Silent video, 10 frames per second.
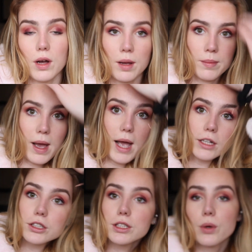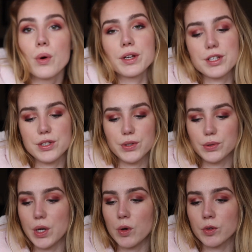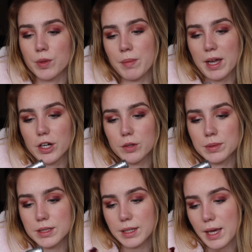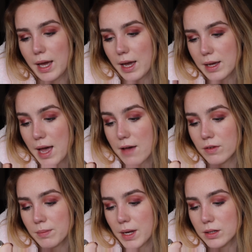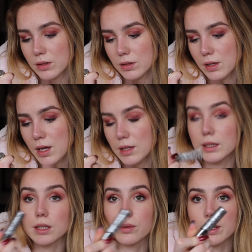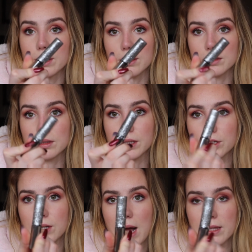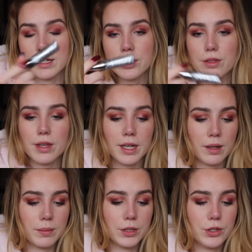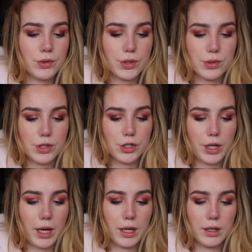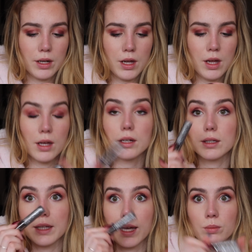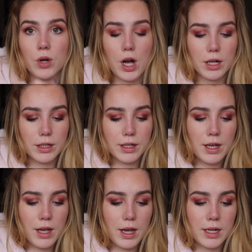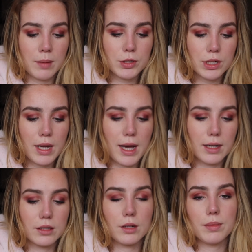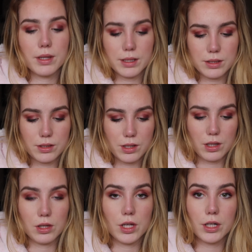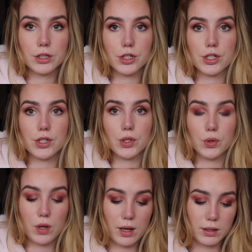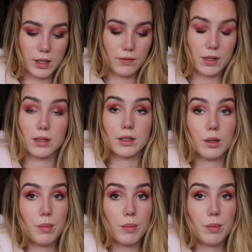I'm actually going to go in with my Urban Decay Heavy Metal Liquid Glitter Eyeliner thing, and I'm going to use the shade Glam Rock. And I'm just going to add a little bit of this to the look just to give it a little